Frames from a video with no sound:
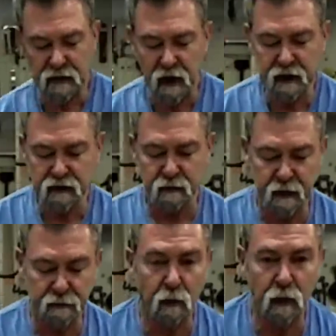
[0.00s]
of the size of
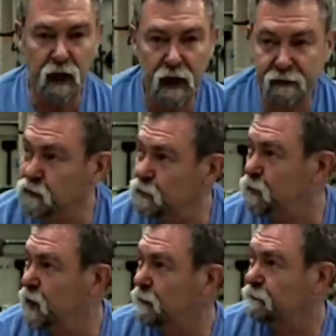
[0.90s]
my 4.5
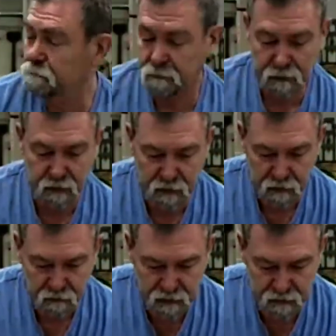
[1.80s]
smoother.
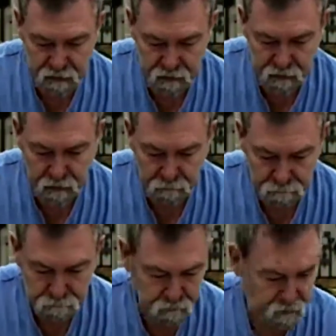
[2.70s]
That's it there.